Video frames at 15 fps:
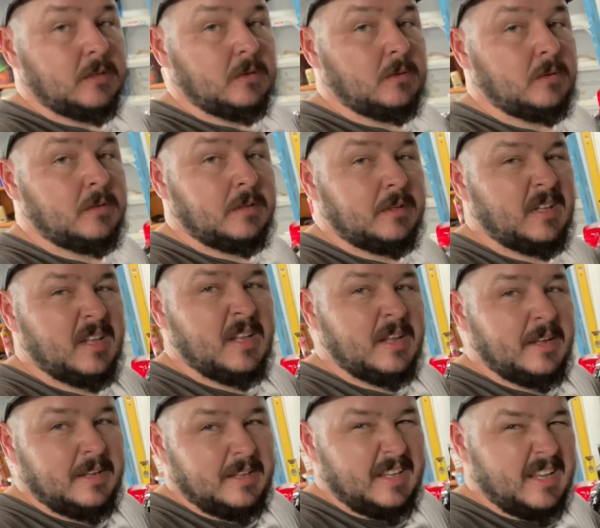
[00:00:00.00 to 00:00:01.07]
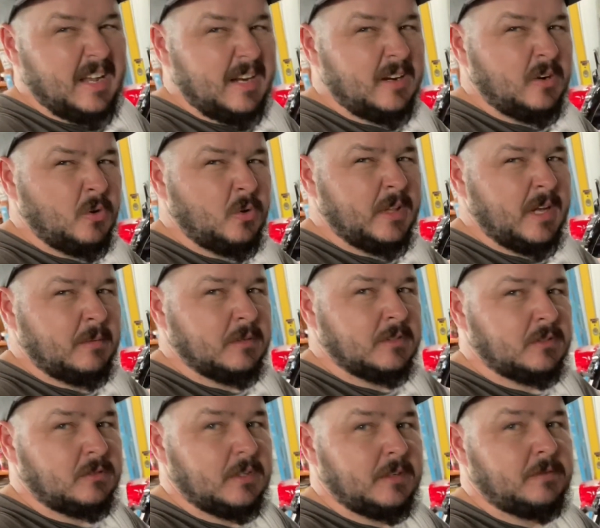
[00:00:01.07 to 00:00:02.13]
know. You kind of know that one's
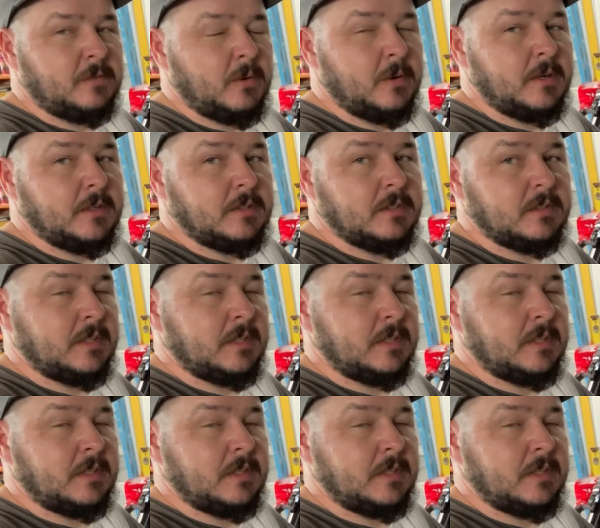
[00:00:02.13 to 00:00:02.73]
straightforward, just